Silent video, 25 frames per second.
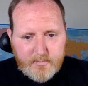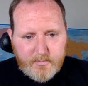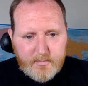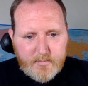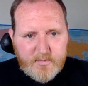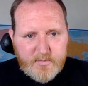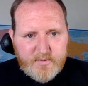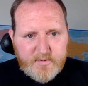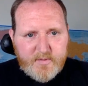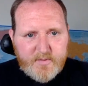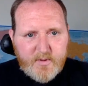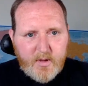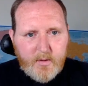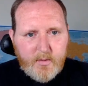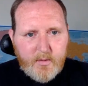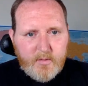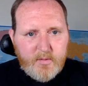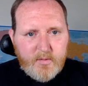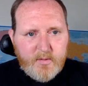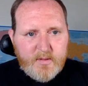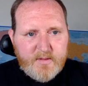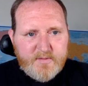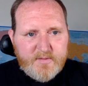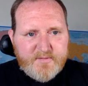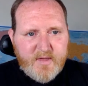So
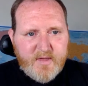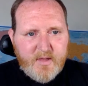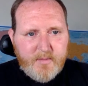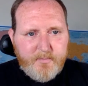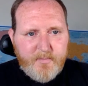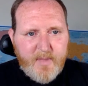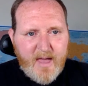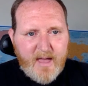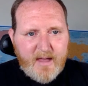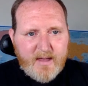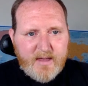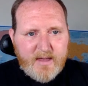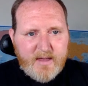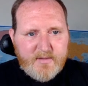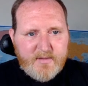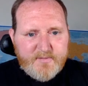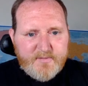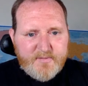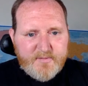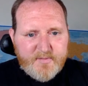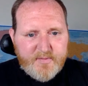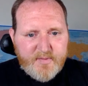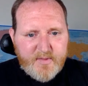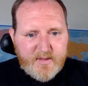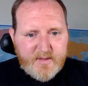let's get back
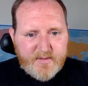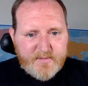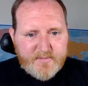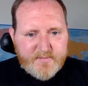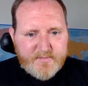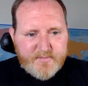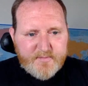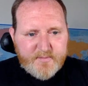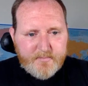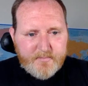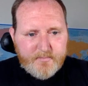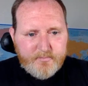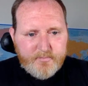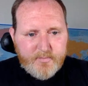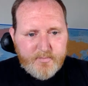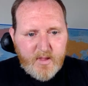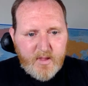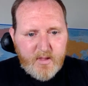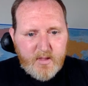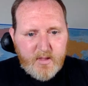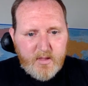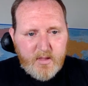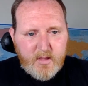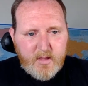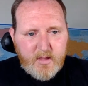into this.
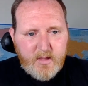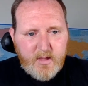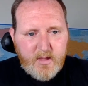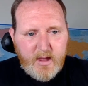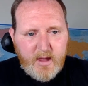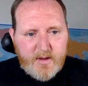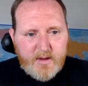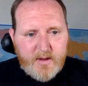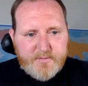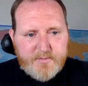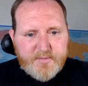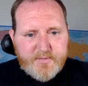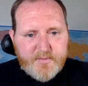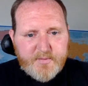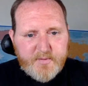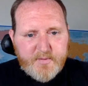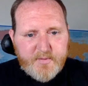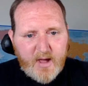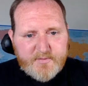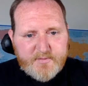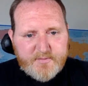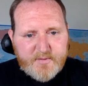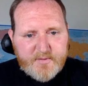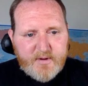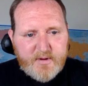
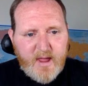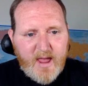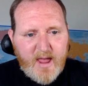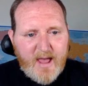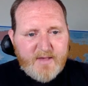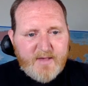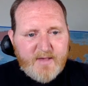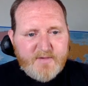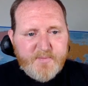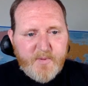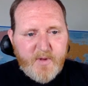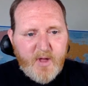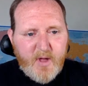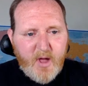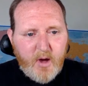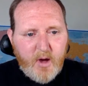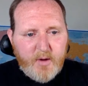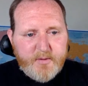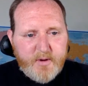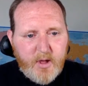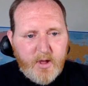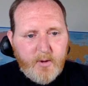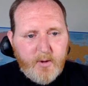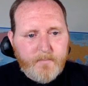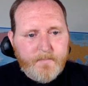Introduction. As we all
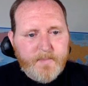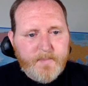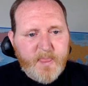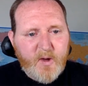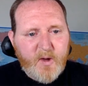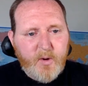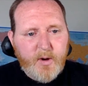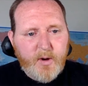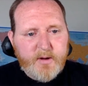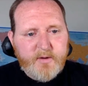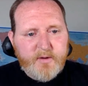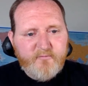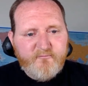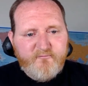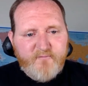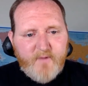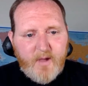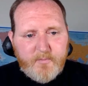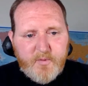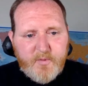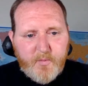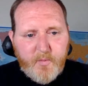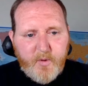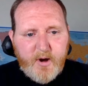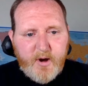know, on
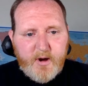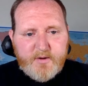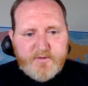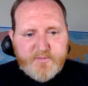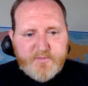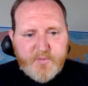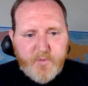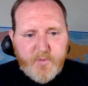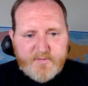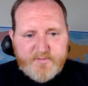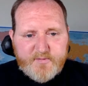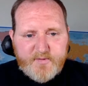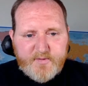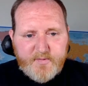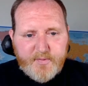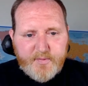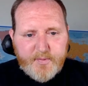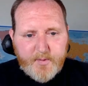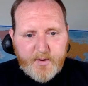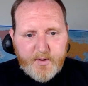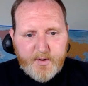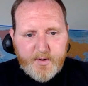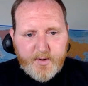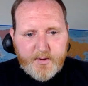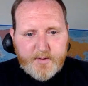February
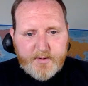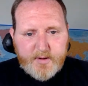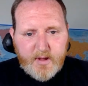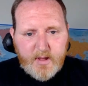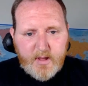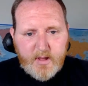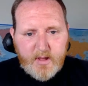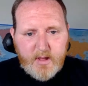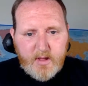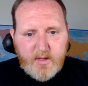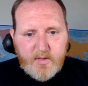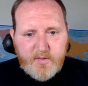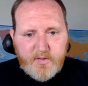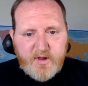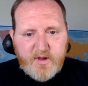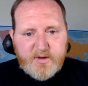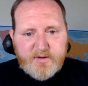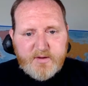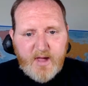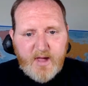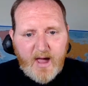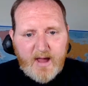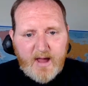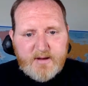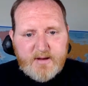23rd, the
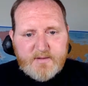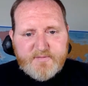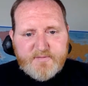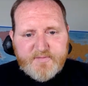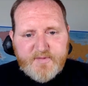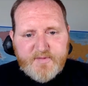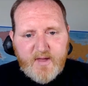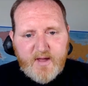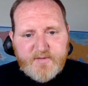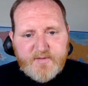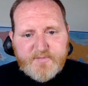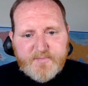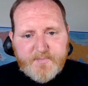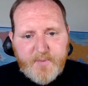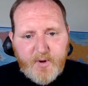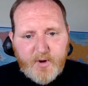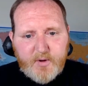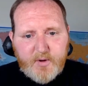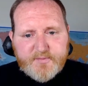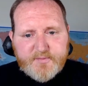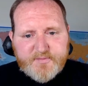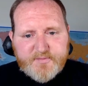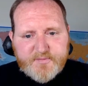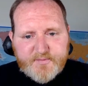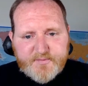United States
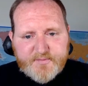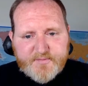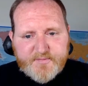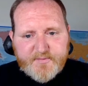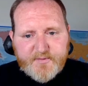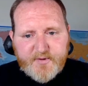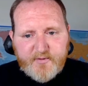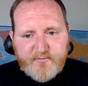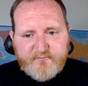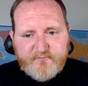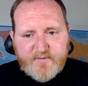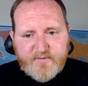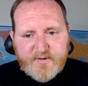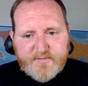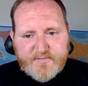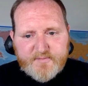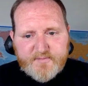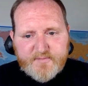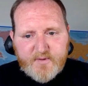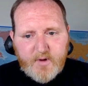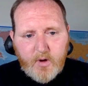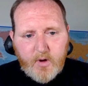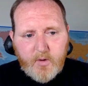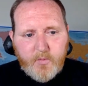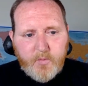Postal
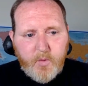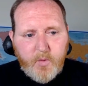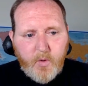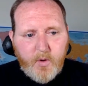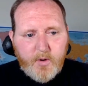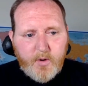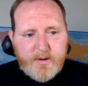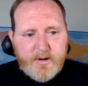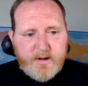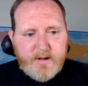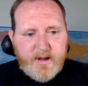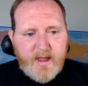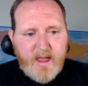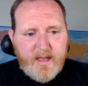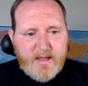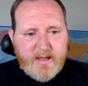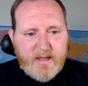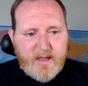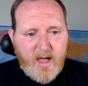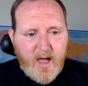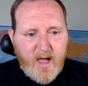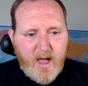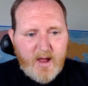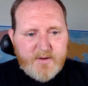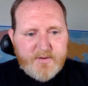Service awarded a
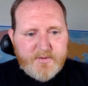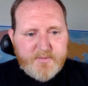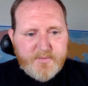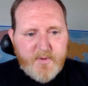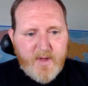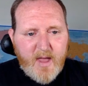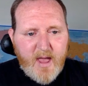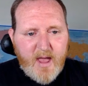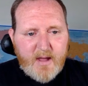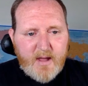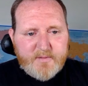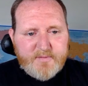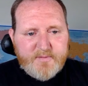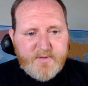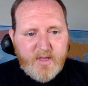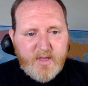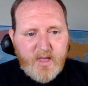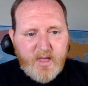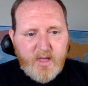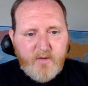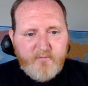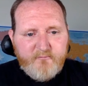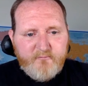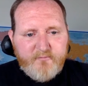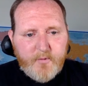contract
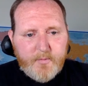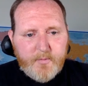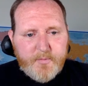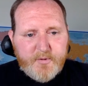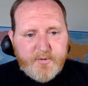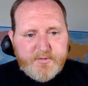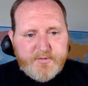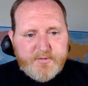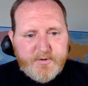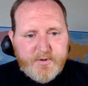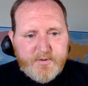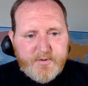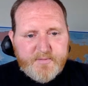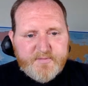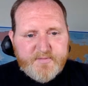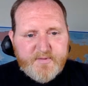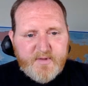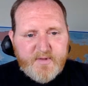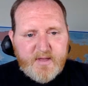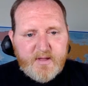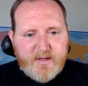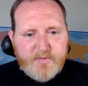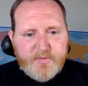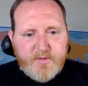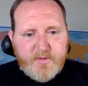for
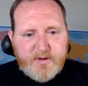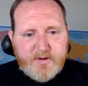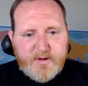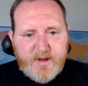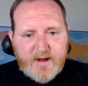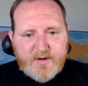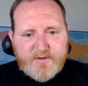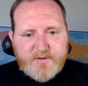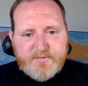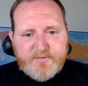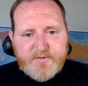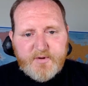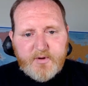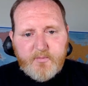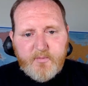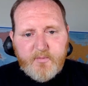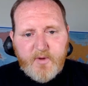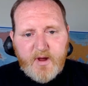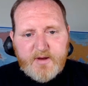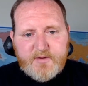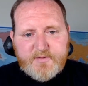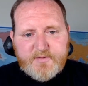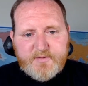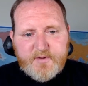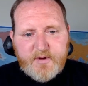producing the next
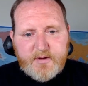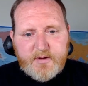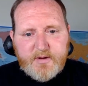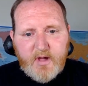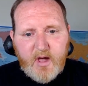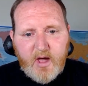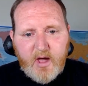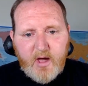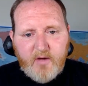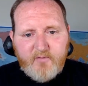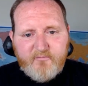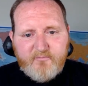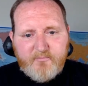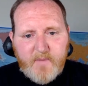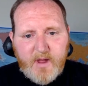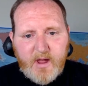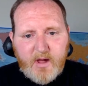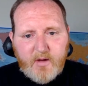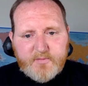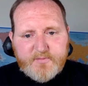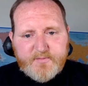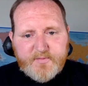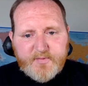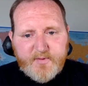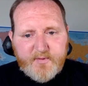generation of
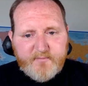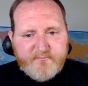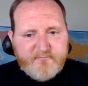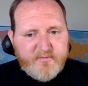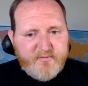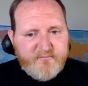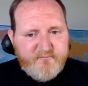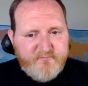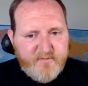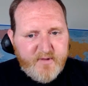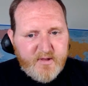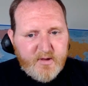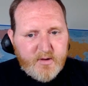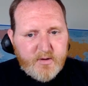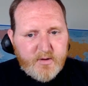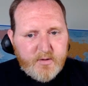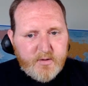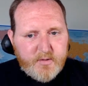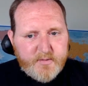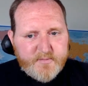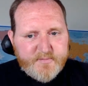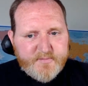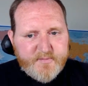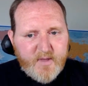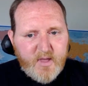mail delivery
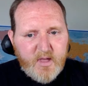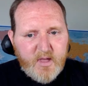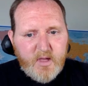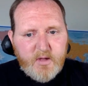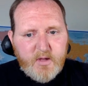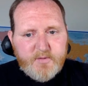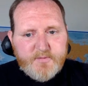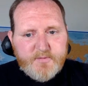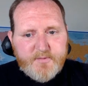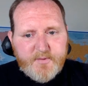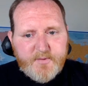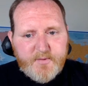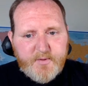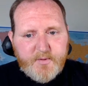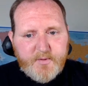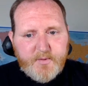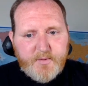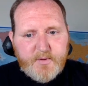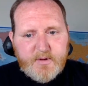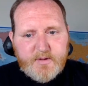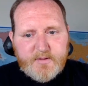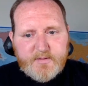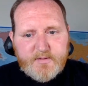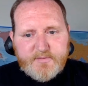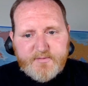vehicles
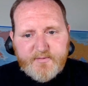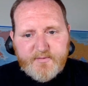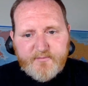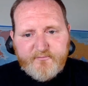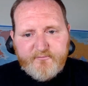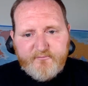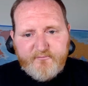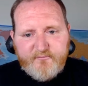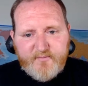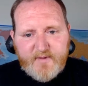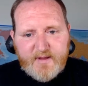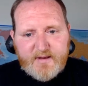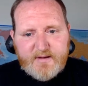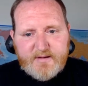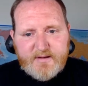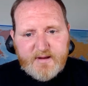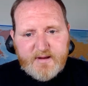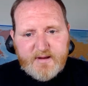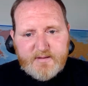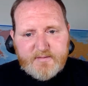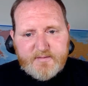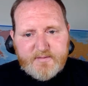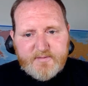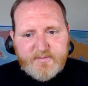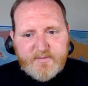to
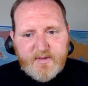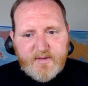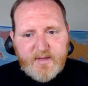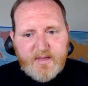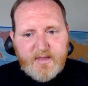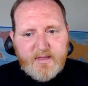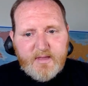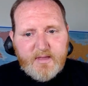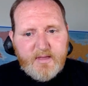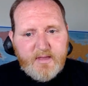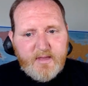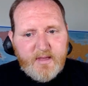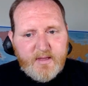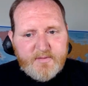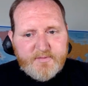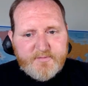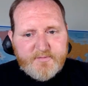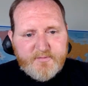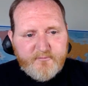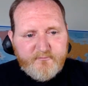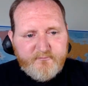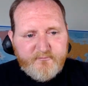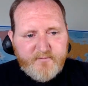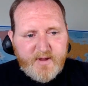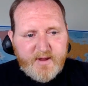defendant
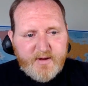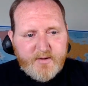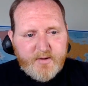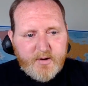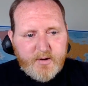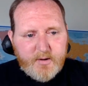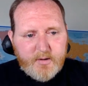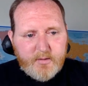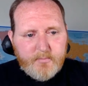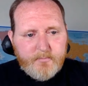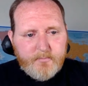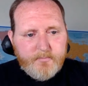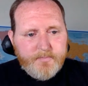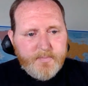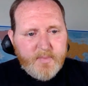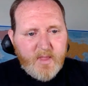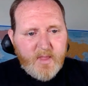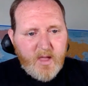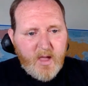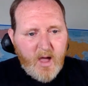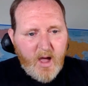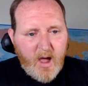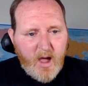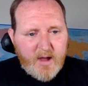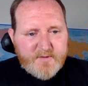intervener
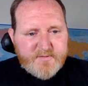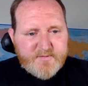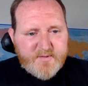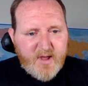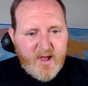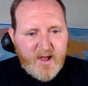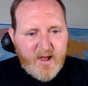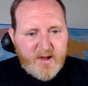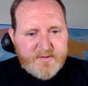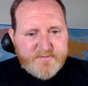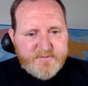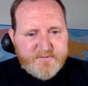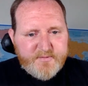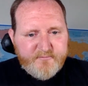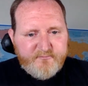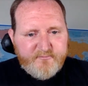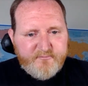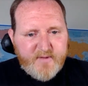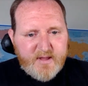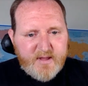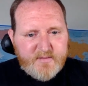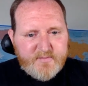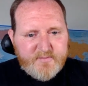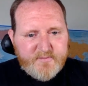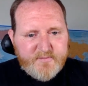Oshkosh
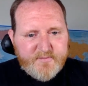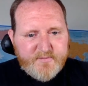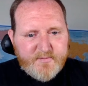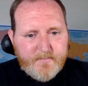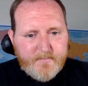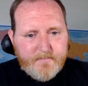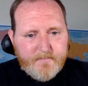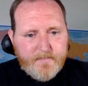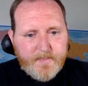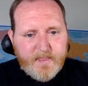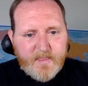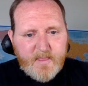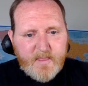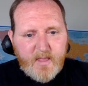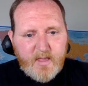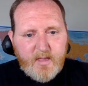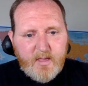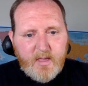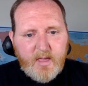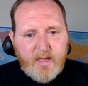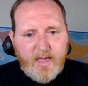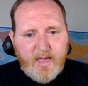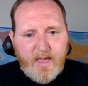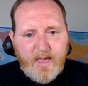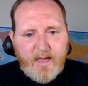Defence.
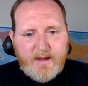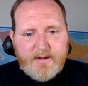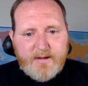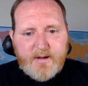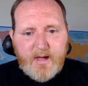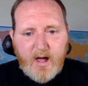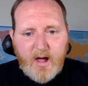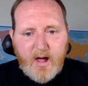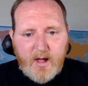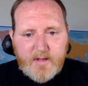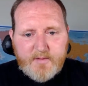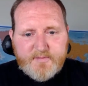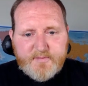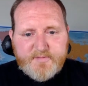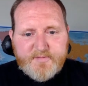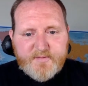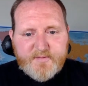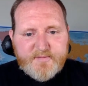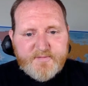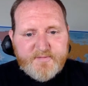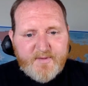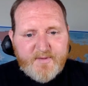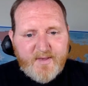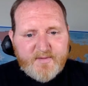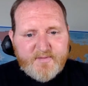An
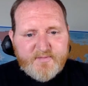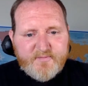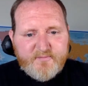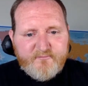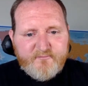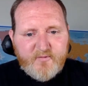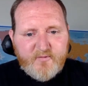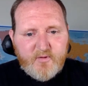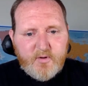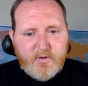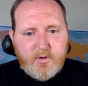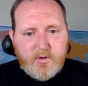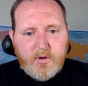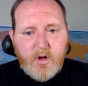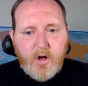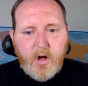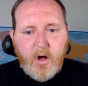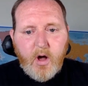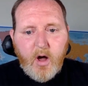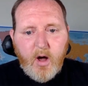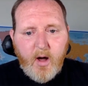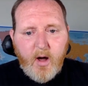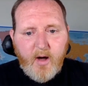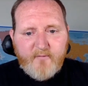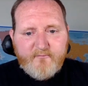unsuccessful
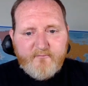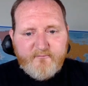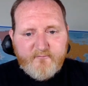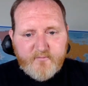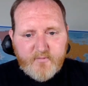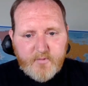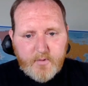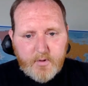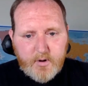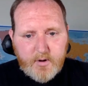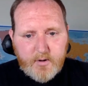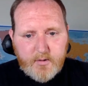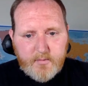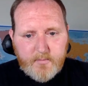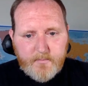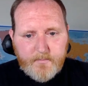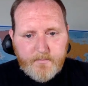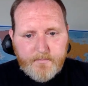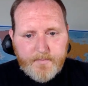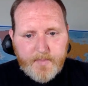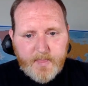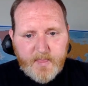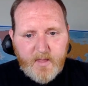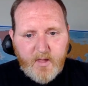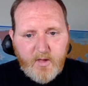offerer
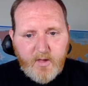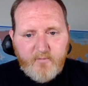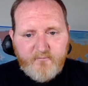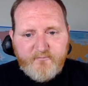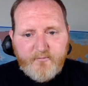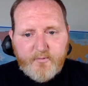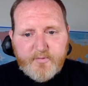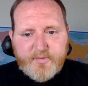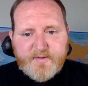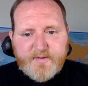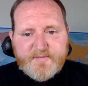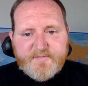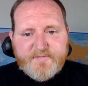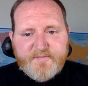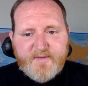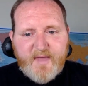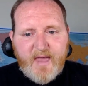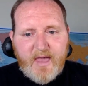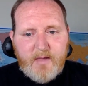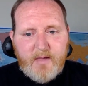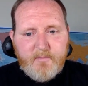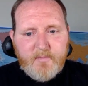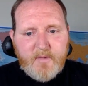for the same